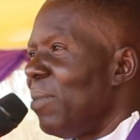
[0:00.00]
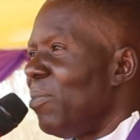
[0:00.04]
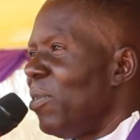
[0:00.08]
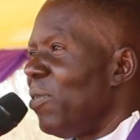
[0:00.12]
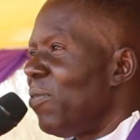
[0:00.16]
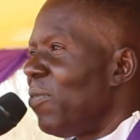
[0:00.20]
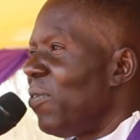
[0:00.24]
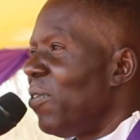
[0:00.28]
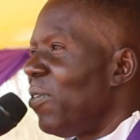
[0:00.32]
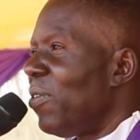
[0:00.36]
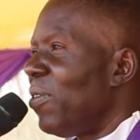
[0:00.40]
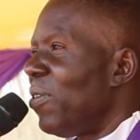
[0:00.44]

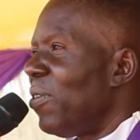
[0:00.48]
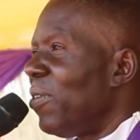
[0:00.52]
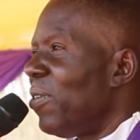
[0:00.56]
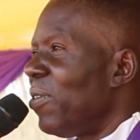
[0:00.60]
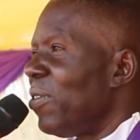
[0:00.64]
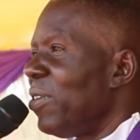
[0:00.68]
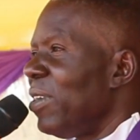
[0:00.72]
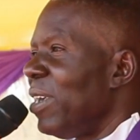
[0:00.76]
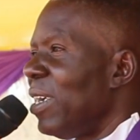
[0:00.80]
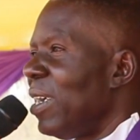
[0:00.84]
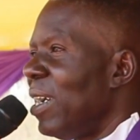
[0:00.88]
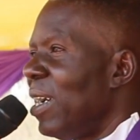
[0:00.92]

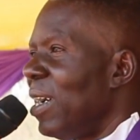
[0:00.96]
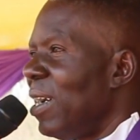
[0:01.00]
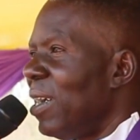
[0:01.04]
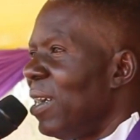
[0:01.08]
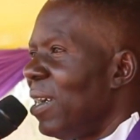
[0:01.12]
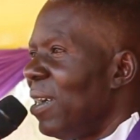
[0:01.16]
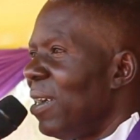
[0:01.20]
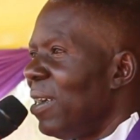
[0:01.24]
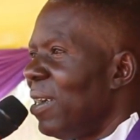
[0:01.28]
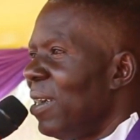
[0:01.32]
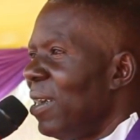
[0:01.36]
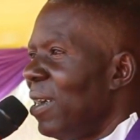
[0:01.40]
before
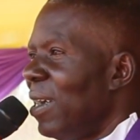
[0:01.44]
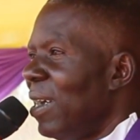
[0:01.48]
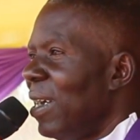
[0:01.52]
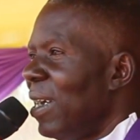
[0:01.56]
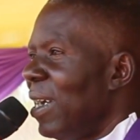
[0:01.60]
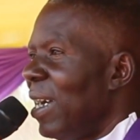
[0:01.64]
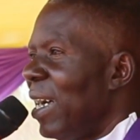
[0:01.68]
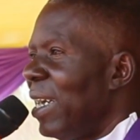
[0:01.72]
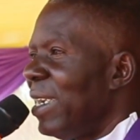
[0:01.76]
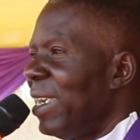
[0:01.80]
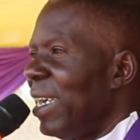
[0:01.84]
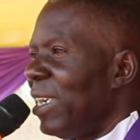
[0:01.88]

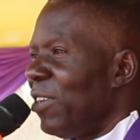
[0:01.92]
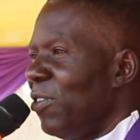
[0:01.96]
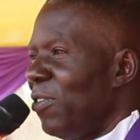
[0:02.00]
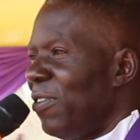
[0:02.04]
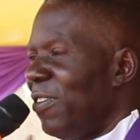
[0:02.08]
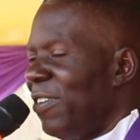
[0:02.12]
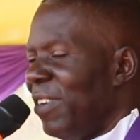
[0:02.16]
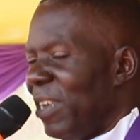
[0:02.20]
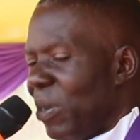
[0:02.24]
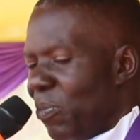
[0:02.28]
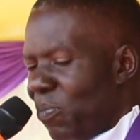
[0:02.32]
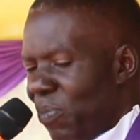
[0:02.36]
under
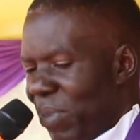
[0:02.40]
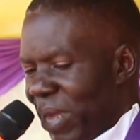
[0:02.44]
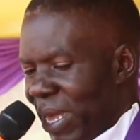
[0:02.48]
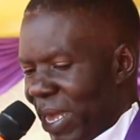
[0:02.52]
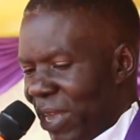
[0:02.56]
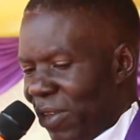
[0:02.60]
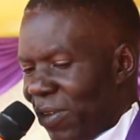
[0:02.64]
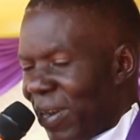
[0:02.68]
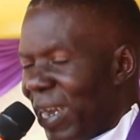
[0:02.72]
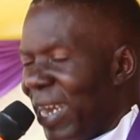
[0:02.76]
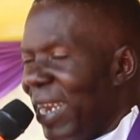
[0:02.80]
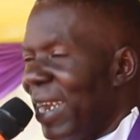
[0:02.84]

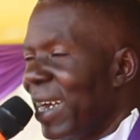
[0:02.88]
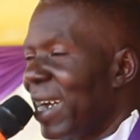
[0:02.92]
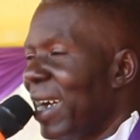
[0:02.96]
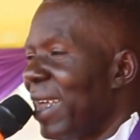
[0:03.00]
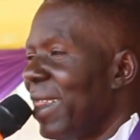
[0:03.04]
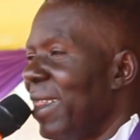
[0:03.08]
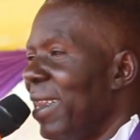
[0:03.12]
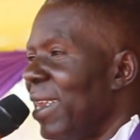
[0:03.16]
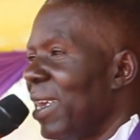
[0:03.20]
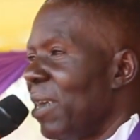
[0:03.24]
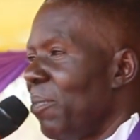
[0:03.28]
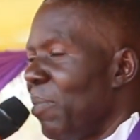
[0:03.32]
UCMB, Uganda
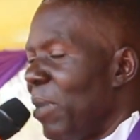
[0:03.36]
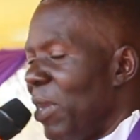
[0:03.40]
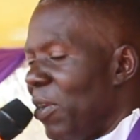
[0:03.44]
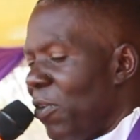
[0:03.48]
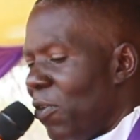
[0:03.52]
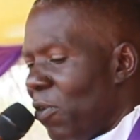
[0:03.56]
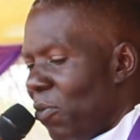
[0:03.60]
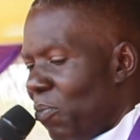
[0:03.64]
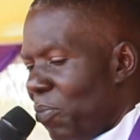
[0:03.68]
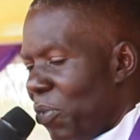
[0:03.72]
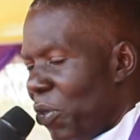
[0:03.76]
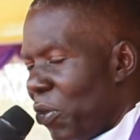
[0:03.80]
Catholic
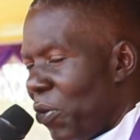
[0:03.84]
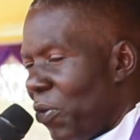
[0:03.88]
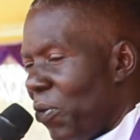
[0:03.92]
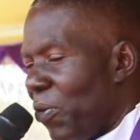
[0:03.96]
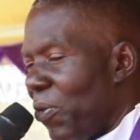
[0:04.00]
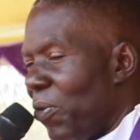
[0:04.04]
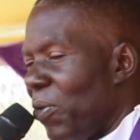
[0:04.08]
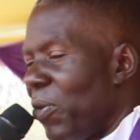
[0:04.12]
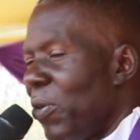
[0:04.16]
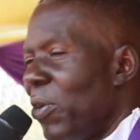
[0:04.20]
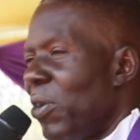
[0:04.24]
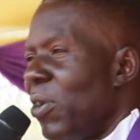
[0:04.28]
Medical
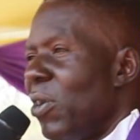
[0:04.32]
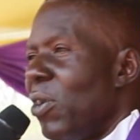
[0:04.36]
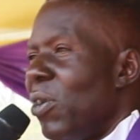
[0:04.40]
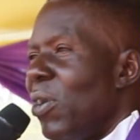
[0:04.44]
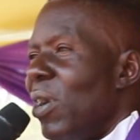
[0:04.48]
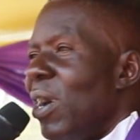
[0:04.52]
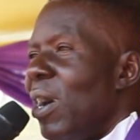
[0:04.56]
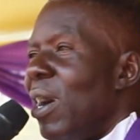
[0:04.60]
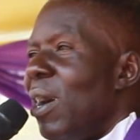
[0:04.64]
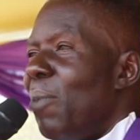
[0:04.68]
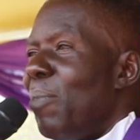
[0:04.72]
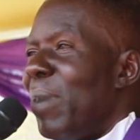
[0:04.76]
Bureau.
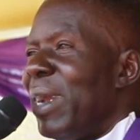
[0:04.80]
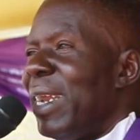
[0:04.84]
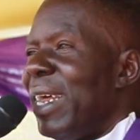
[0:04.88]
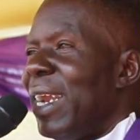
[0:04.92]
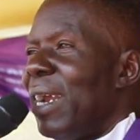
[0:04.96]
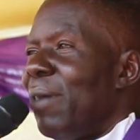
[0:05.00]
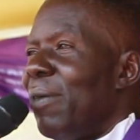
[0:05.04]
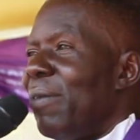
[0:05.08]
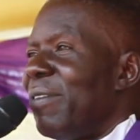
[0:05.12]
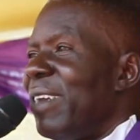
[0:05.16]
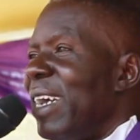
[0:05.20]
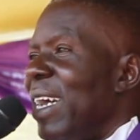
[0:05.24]

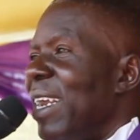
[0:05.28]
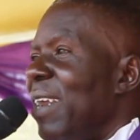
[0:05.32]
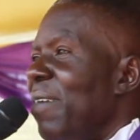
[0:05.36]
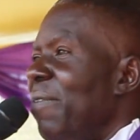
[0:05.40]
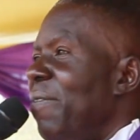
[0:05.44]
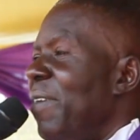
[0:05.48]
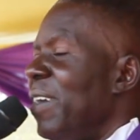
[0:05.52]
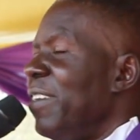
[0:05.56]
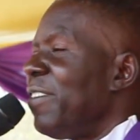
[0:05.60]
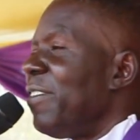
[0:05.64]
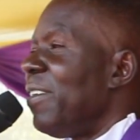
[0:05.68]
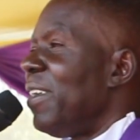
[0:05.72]
Mandela, we've done
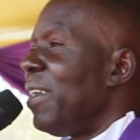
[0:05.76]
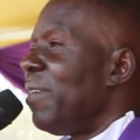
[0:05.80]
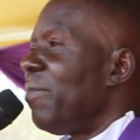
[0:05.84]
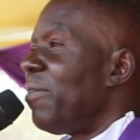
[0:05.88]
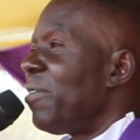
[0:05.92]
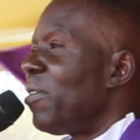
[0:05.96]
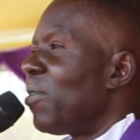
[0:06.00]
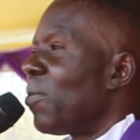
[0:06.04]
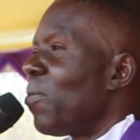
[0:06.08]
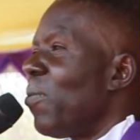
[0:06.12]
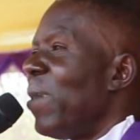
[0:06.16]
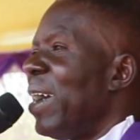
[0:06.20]
a
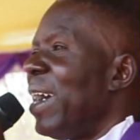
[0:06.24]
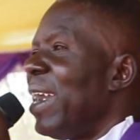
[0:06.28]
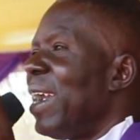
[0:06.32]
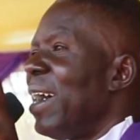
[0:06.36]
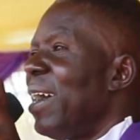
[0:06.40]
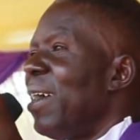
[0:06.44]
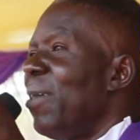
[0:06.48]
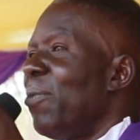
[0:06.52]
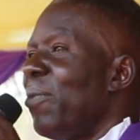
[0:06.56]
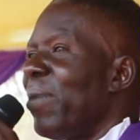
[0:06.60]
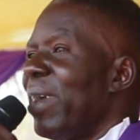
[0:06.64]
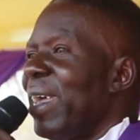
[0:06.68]
facelift.
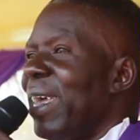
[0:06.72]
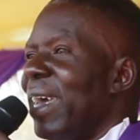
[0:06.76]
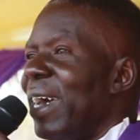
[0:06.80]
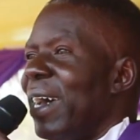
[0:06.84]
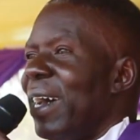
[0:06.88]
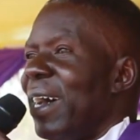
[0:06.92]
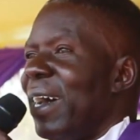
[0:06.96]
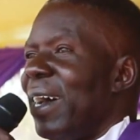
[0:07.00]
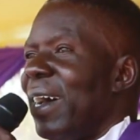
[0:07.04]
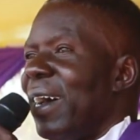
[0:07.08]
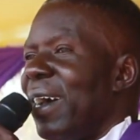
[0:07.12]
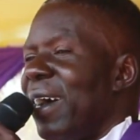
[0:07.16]
Where we
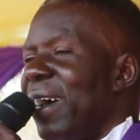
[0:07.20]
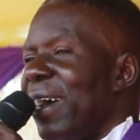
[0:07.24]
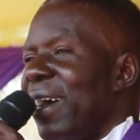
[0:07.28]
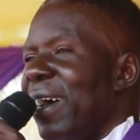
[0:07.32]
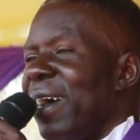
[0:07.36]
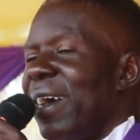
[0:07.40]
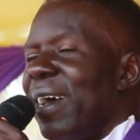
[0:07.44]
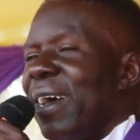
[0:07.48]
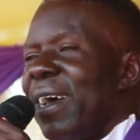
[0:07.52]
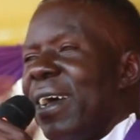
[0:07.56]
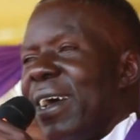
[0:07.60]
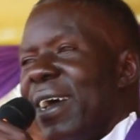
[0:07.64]

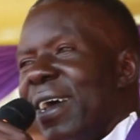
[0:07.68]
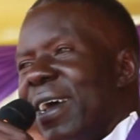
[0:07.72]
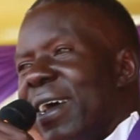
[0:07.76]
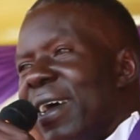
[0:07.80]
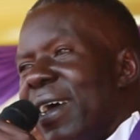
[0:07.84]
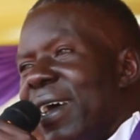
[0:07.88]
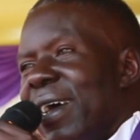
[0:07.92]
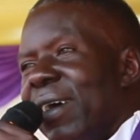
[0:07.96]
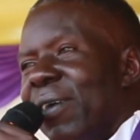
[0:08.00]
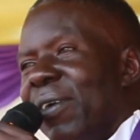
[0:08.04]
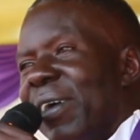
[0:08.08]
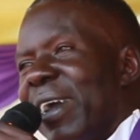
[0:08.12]
are,
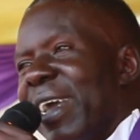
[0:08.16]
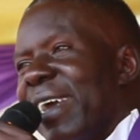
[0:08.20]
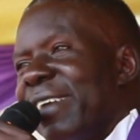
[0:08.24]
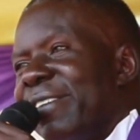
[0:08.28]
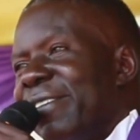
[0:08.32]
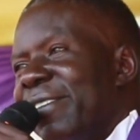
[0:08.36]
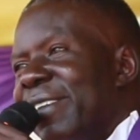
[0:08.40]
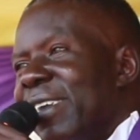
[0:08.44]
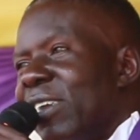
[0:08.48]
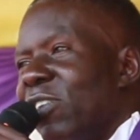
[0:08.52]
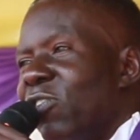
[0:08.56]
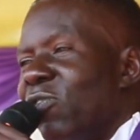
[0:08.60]
okay,
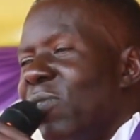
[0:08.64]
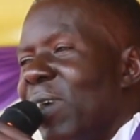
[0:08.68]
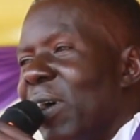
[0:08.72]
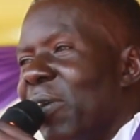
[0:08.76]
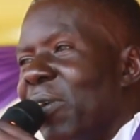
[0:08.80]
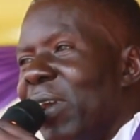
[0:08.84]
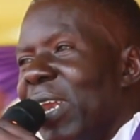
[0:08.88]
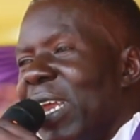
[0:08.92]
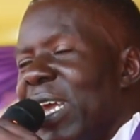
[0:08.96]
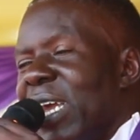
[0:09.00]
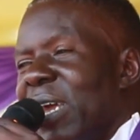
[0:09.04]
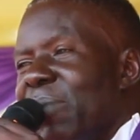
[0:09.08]
still
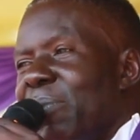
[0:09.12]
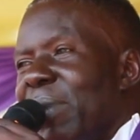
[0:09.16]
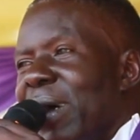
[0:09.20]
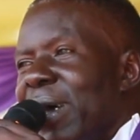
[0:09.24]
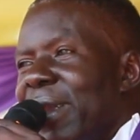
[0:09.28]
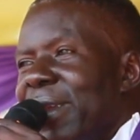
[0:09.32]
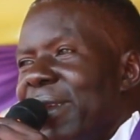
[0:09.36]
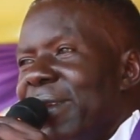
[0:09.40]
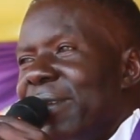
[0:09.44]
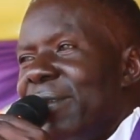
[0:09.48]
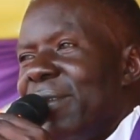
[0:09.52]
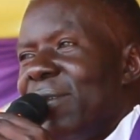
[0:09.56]
struggling,
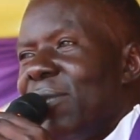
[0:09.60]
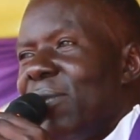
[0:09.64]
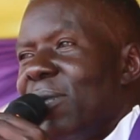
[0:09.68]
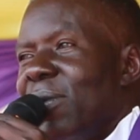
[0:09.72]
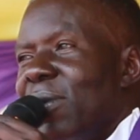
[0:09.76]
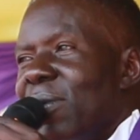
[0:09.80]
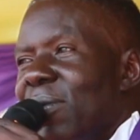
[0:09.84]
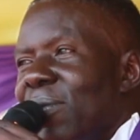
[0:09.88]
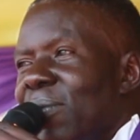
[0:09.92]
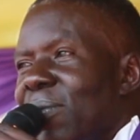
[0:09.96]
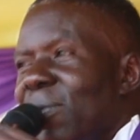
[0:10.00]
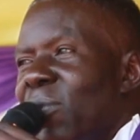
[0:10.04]
but
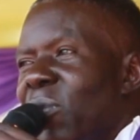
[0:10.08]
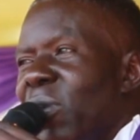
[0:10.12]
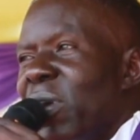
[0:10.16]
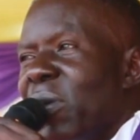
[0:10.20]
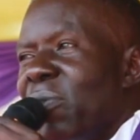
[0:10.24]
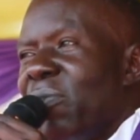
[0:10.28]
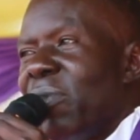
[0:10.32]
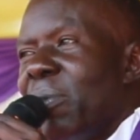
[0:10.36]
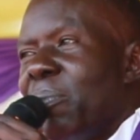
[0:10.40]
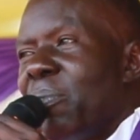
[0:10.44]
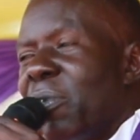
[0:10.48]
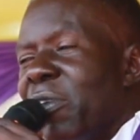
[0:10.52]
we're
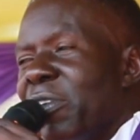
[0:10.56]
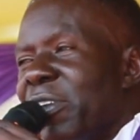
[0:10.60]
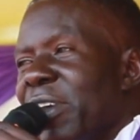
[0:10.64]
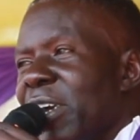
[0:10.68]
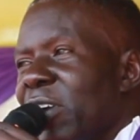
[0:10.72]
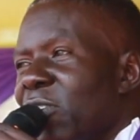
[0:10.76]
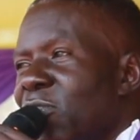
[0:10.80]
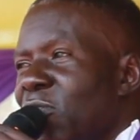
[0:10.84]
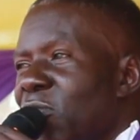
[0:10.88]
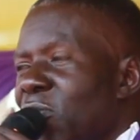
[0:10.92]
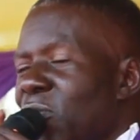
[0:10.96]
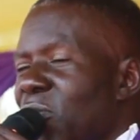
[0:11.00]
looking for a
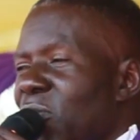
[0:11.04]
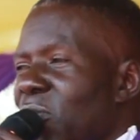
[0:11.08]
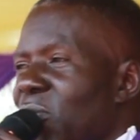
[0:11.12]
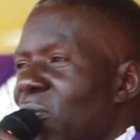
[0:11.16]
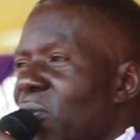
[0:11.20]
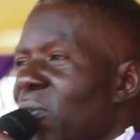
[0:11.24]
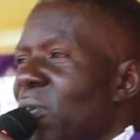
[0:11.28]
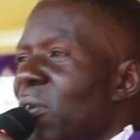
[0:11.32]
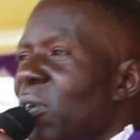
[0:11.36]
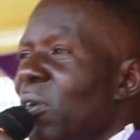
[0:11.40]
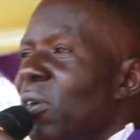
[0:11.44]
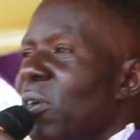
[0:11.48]
project to
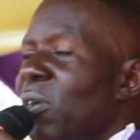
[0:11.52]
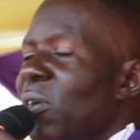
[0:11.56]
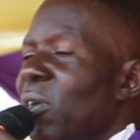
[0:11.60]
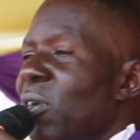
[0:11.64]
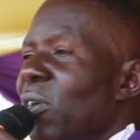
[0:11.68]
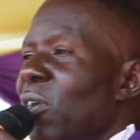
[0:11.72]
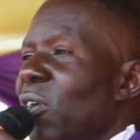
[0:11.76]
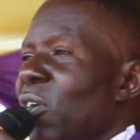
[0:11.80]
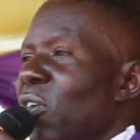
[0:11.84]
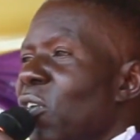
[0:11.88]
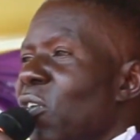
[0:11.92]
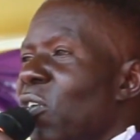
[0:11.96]
do.
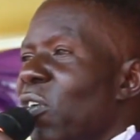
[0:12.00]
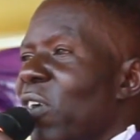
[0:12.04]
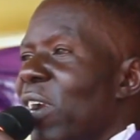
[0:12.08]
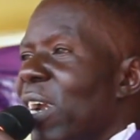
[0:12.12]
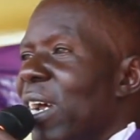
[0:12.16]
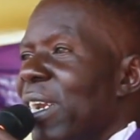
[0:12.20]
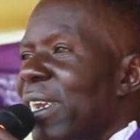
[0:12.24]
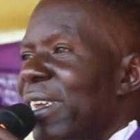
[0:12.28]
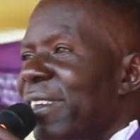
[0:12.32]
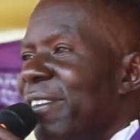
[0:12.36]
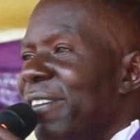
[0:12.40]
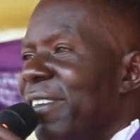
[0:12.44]
More
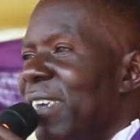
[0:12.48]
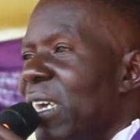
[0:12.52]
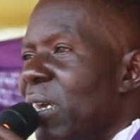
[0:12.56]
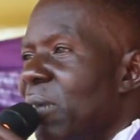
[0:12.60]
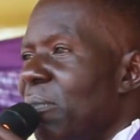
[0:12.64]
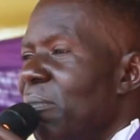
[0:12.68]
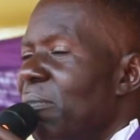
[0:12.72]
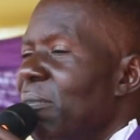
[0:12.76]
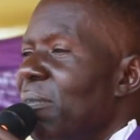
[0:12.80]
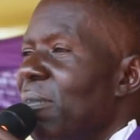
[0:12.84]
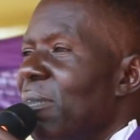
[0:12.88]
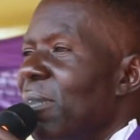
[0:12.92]
or the
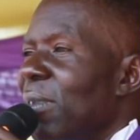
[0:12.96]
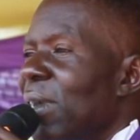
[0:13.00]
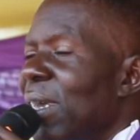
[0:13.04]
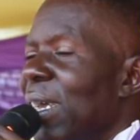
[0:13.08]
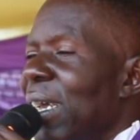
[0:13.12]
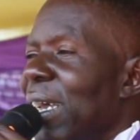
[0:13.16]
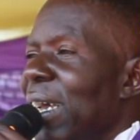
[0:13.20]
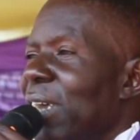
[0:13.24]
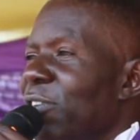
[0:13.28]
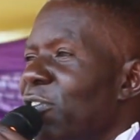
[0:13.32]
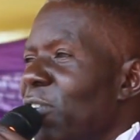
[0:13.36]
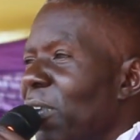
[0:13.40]
same.
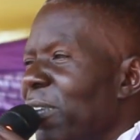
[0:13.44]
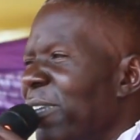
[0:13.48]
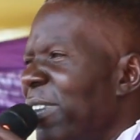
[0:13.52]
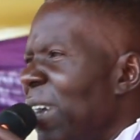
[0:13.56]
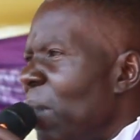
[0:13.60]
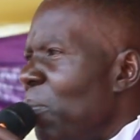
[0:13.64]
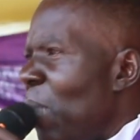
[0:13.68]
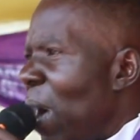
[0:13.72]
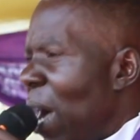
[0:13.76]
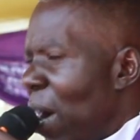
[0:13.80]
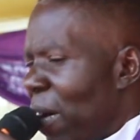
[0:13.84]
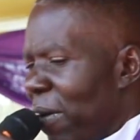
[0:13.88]
So
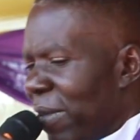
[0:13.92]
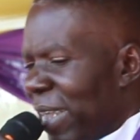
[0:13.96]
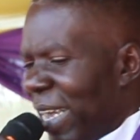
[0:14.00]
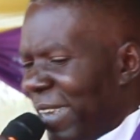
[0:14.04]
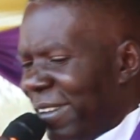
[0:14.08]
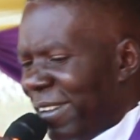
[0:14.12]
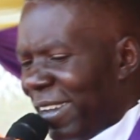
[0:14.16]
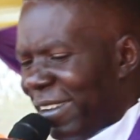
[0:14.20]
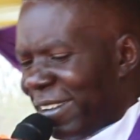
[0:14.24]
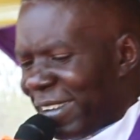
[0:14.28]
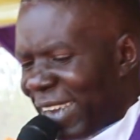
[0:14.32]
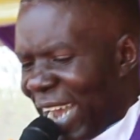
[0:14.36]
somehow,
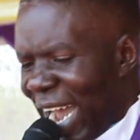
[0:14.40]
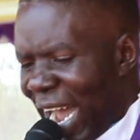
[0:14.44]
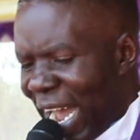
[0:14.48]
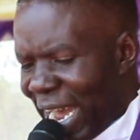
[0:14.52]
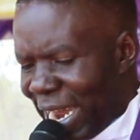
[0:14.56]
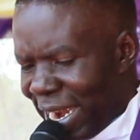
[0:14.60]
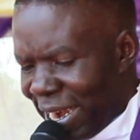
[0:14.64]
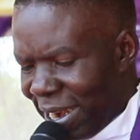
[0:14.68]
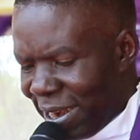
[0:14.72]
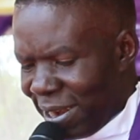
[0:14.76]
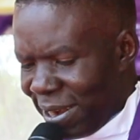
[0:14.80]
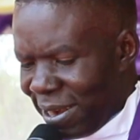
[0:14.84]
that's a
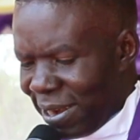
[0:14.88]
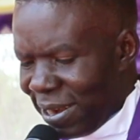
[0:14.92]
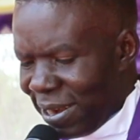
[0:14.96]
scan.